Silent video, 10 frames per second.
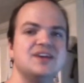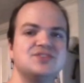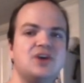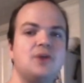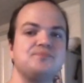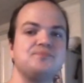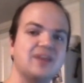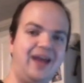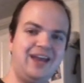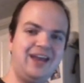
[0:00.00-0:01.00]
So
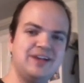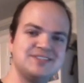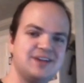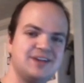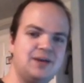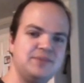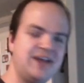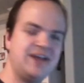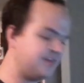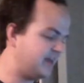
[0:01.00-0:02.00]
anyways,
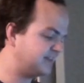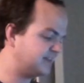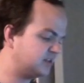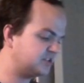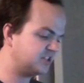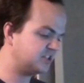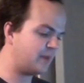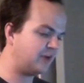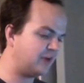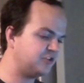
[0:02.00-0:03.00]
yeah, that's going to just
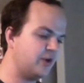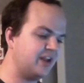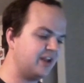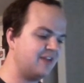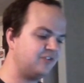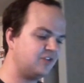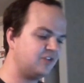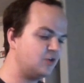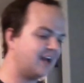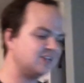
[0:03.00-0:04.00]
about do it. If
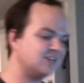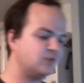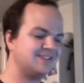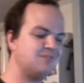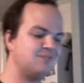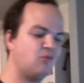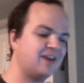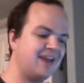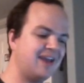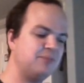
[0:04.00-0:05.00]
you guys want to see more
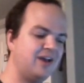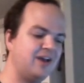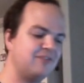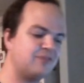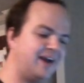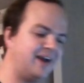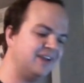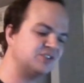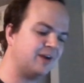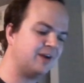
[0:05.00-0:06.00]
gameplay from
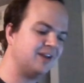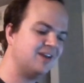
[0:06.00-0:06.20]
Aegisdramon,